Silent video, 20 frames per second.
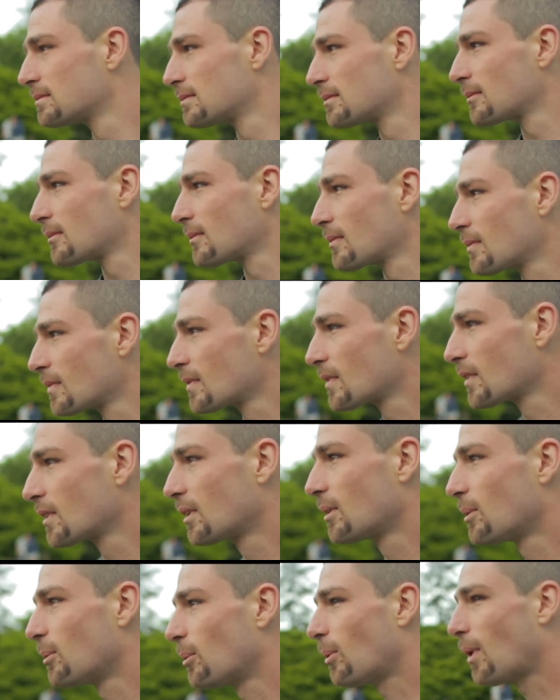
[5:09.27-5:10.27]
you should be the
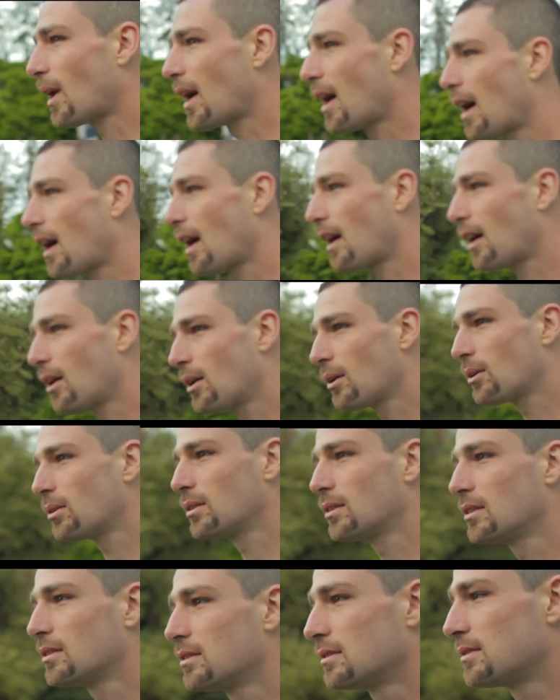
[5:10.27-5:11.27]
person to come to this
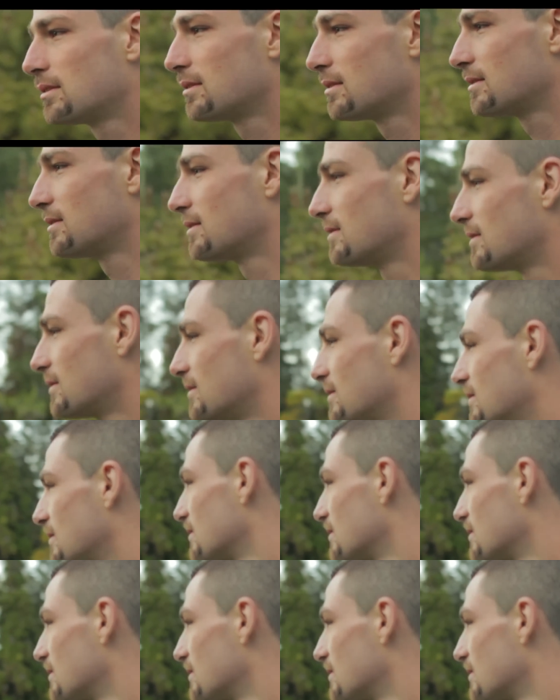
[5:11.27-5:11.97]
event for free.